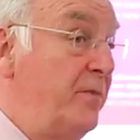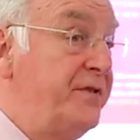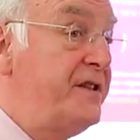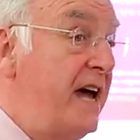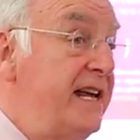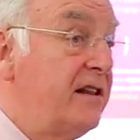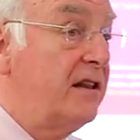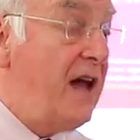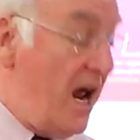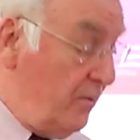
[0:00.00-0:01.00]
with the
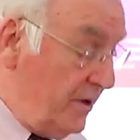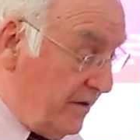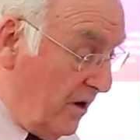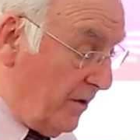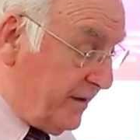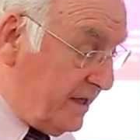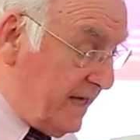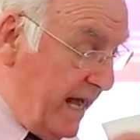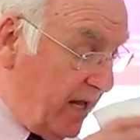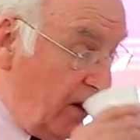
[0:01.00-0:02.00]
title Darwin or
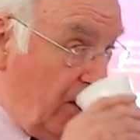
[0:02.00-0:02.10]
Design.